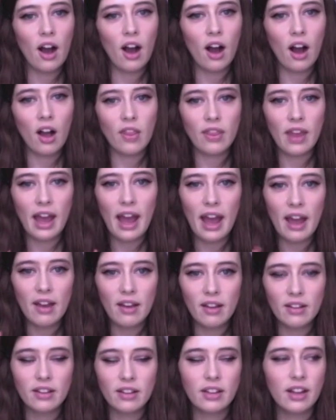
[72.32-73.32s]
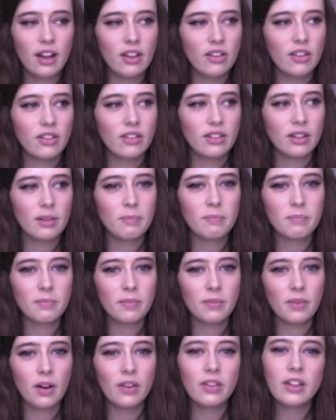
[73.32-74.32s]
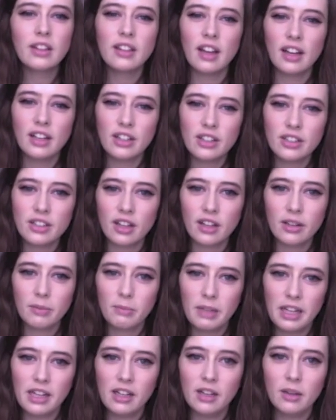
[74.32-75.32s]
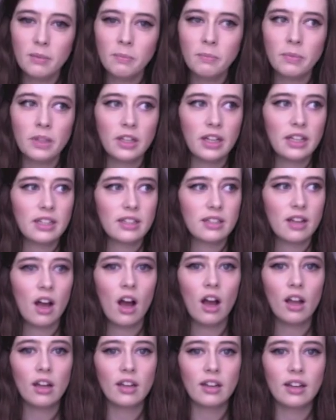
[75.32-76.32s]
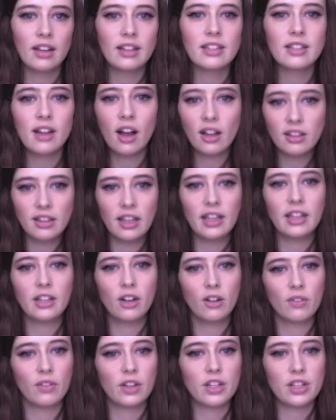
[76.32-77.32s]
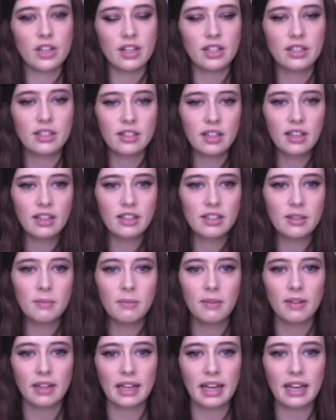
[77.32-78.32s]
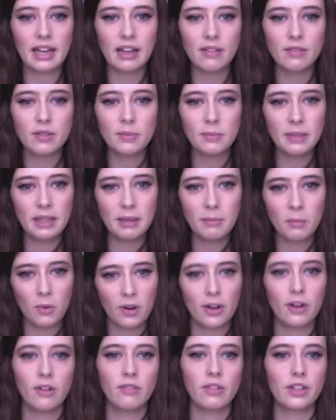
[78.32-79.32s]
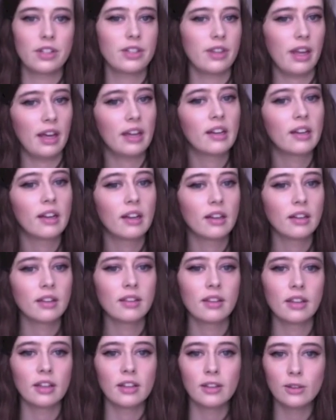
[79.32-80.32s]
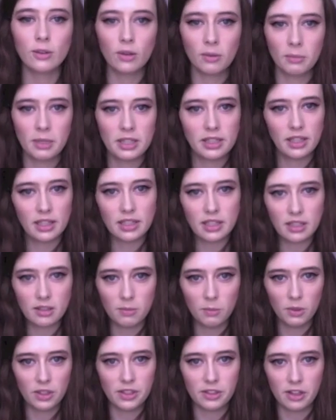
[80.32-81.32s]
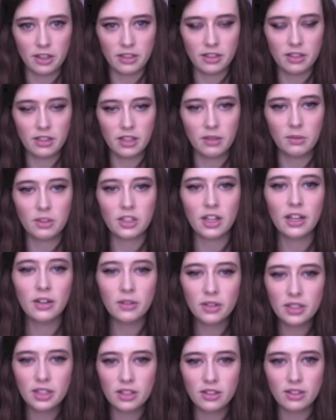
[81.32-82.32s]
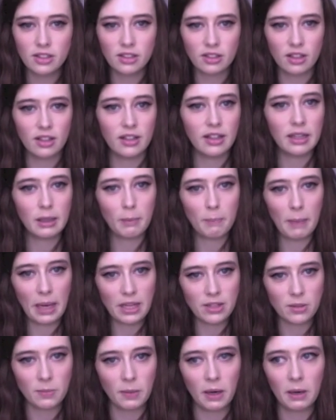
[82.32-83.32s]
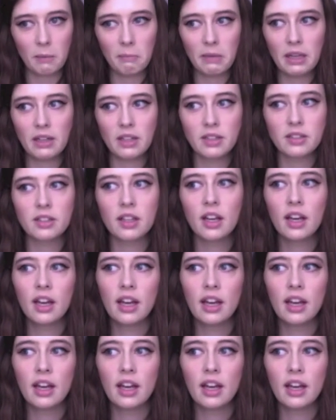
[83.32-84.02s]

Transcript: on on the lighter side of medium, but it's not light coverage. It gives me more coverage than the Laura Mercier tinted moisturizer did, which I always use as kind of like a benchmark because